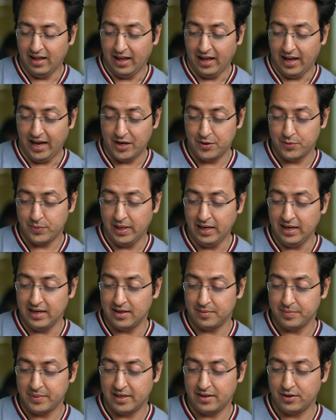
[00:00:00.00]
And well,
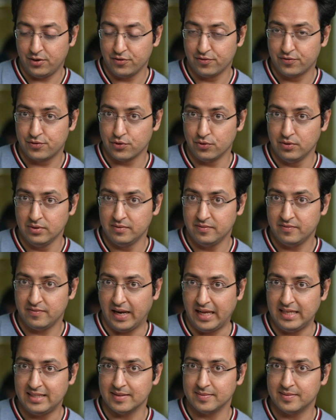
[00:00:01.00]
I mean, you've grown
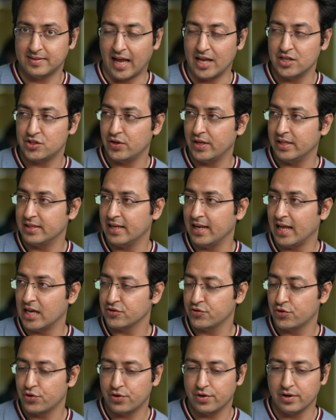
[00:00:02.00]
very substantially in the
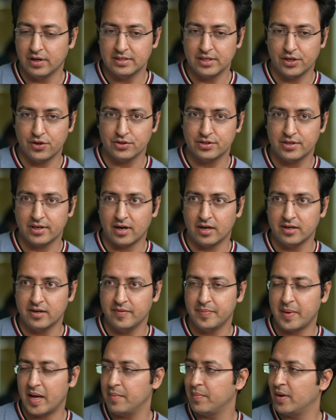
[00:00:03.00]
last few years and you're surrounded
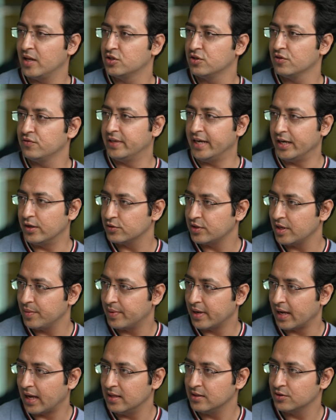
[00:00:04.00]
by a bunch of D2C
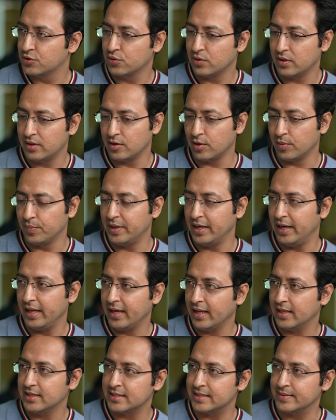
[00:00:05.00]
brands who are
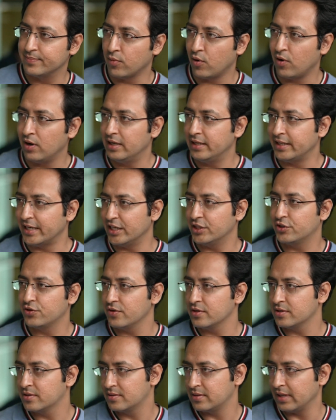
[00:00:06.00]
operating in small
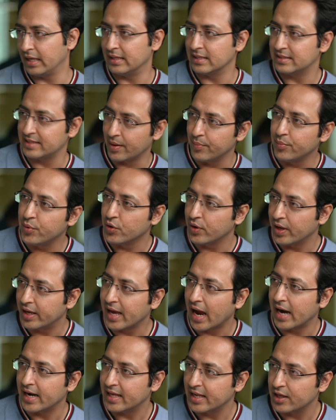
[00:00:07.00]
niches in the same beauty
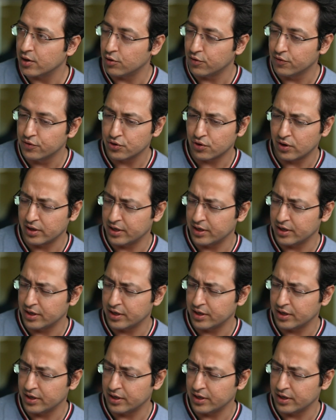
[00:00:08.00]
category overall.